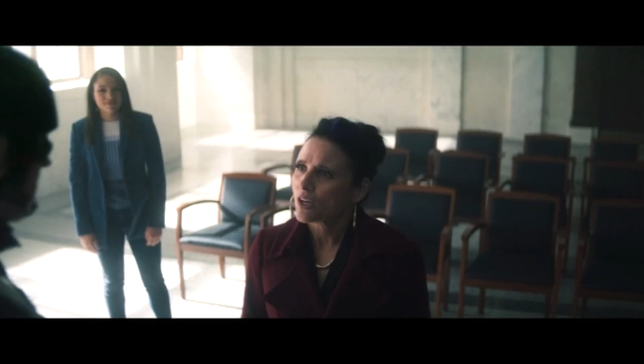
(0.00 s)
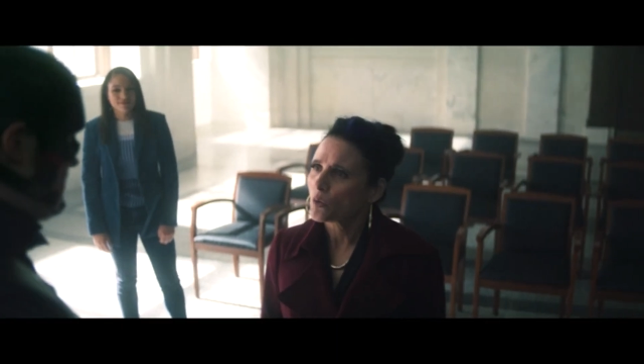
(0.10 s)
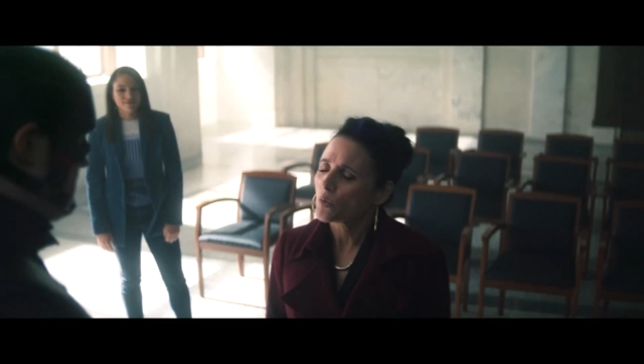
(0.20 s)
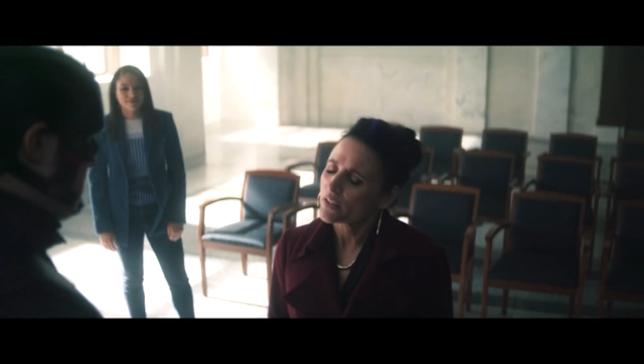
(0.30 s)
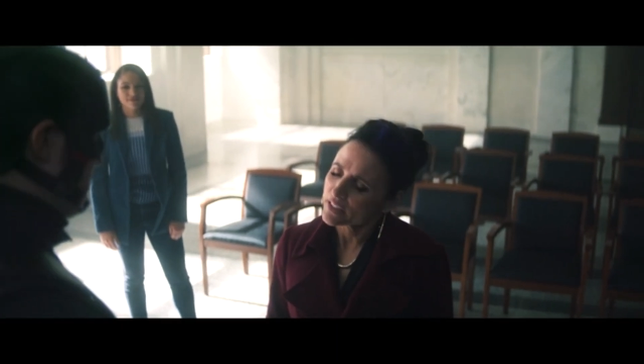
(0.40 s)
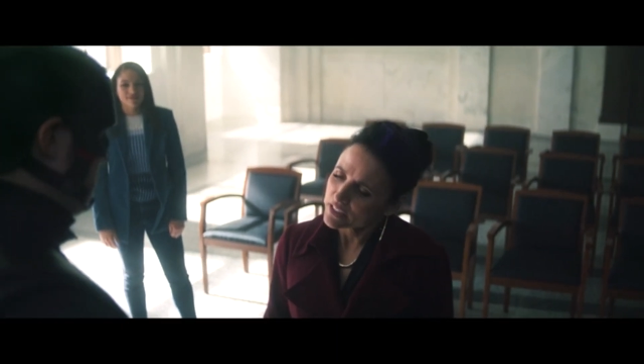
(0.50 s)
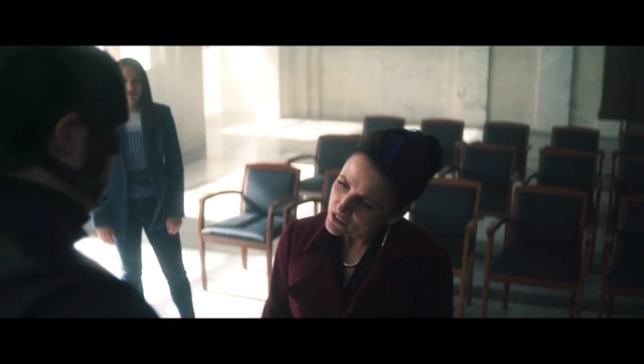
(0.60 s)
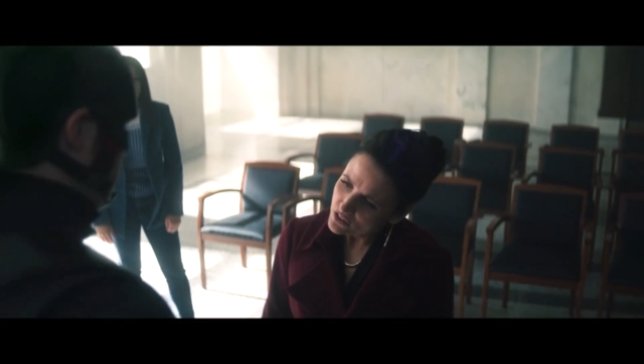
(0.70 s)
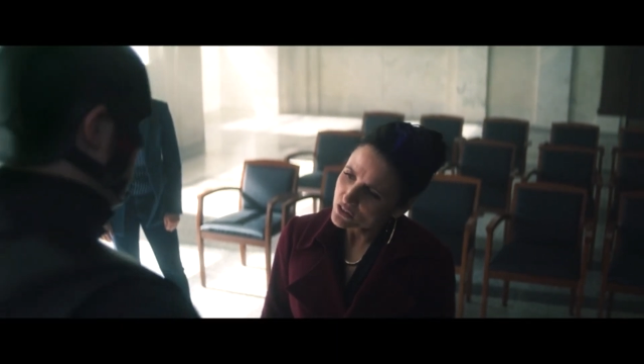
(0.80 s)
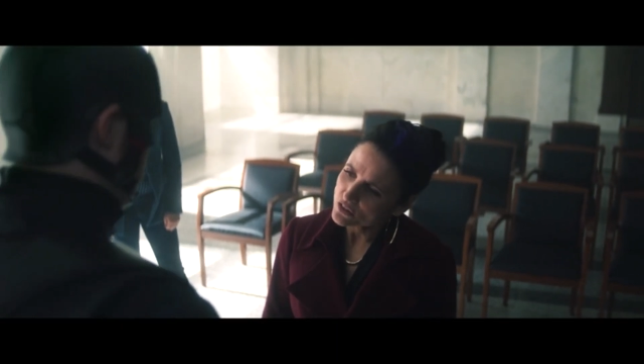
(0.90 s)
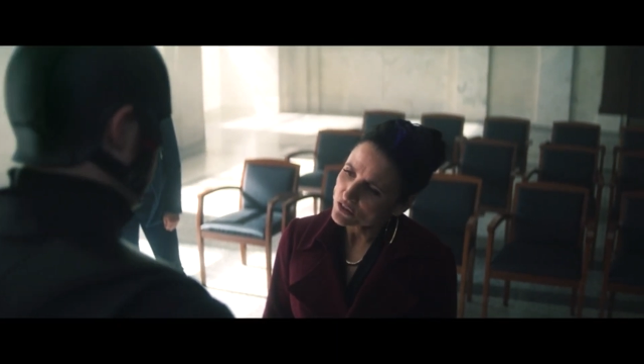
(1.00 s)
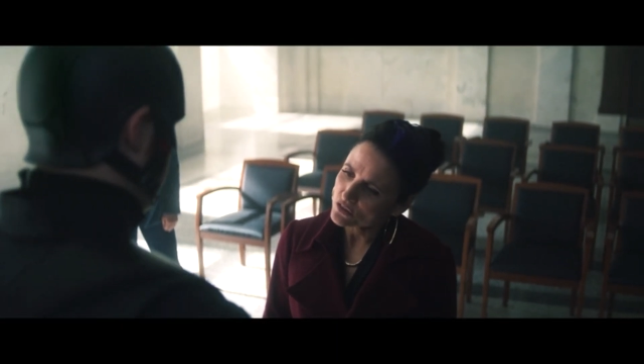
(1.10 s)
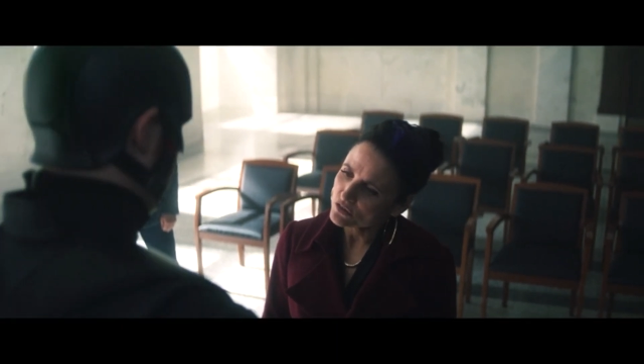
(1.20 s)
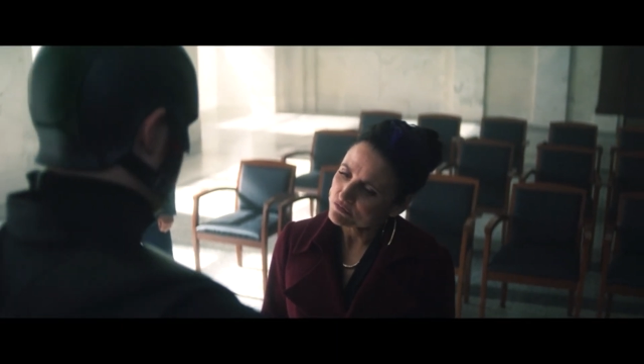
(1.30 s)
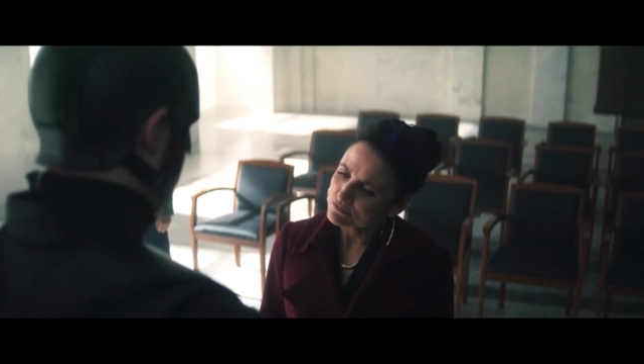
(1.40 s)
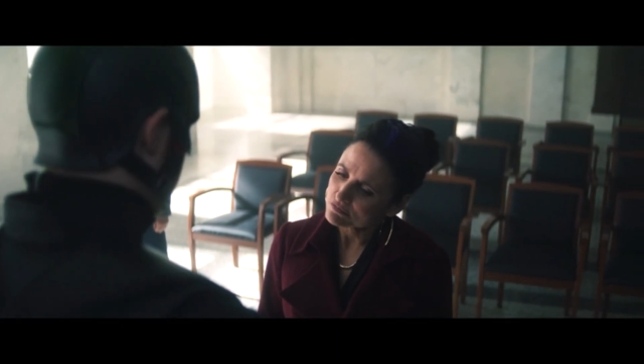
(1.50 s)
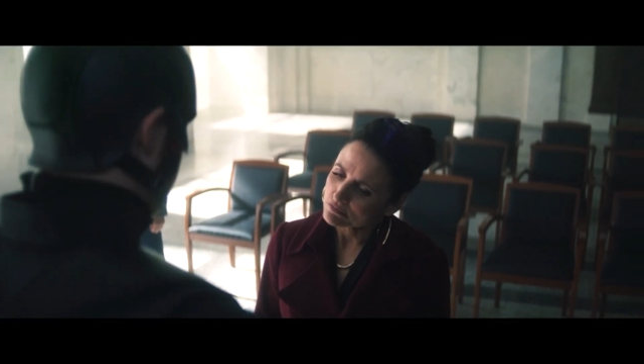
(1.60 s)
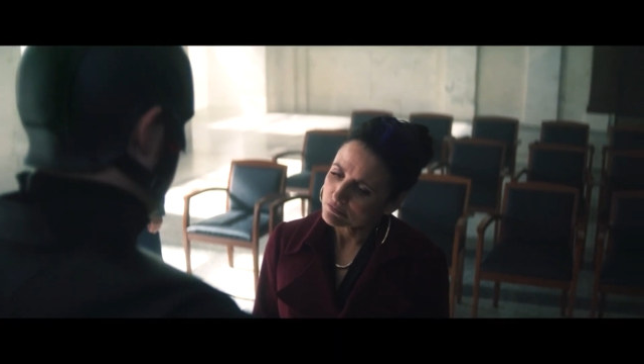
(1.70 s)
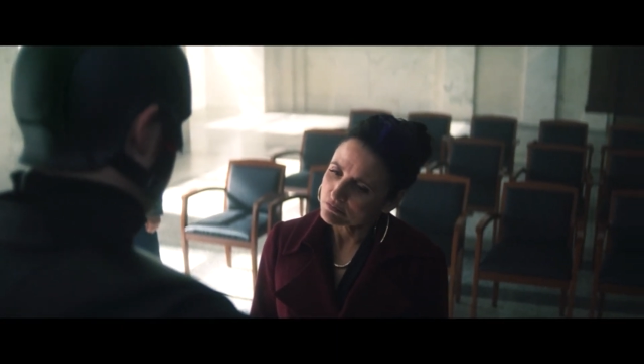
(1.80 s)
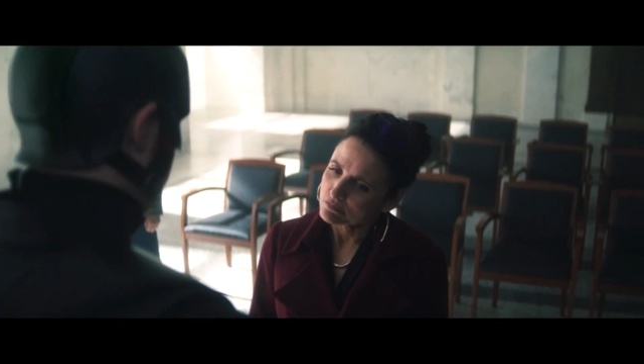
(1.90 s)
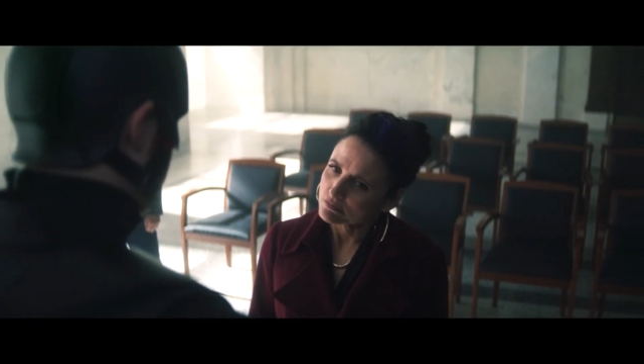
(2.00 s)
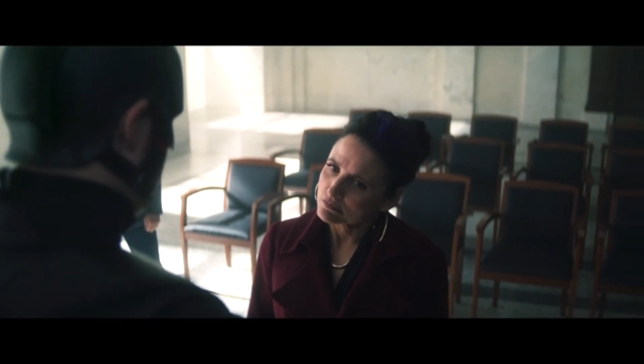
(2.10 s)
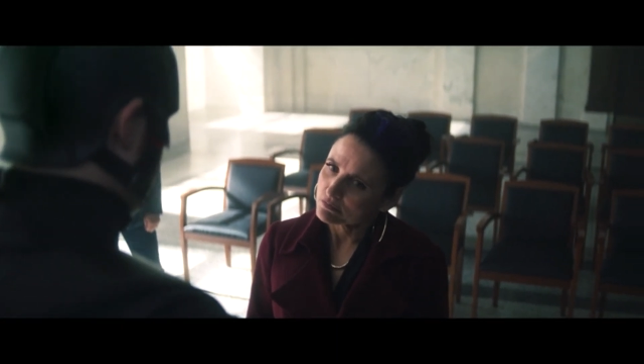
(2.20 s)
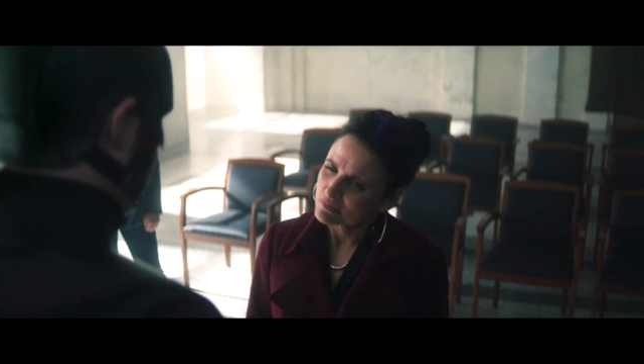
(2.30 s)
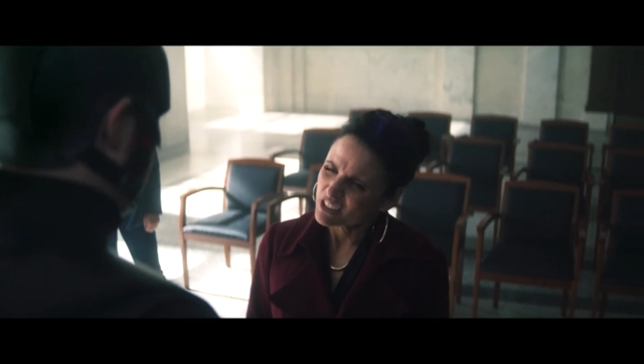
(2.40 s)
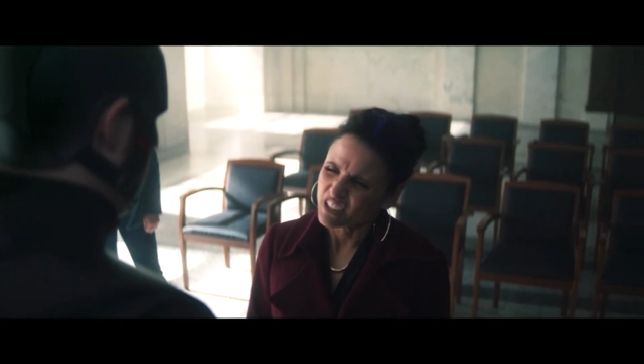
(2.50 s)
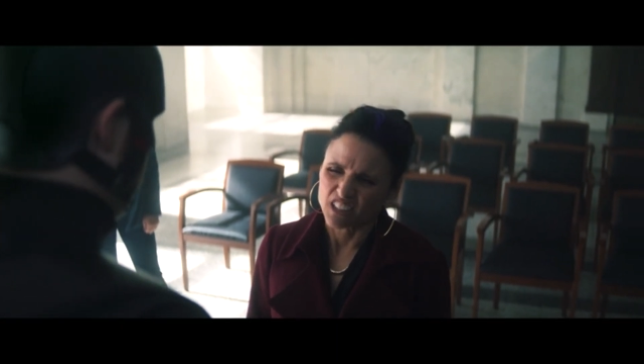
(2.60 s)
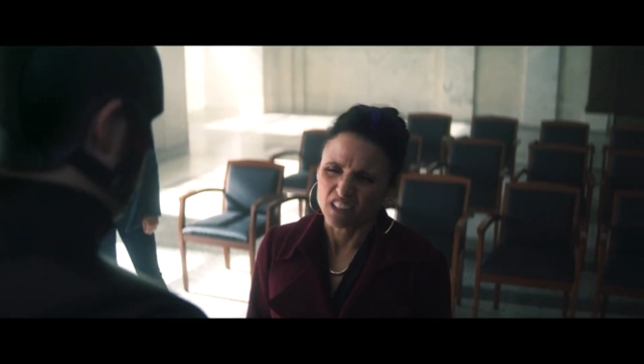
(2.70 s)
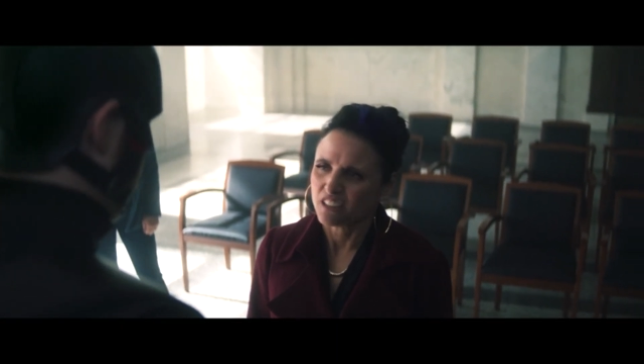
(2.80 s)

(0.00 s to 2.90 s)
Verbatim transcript: they've not only lost all purity, but have now turned that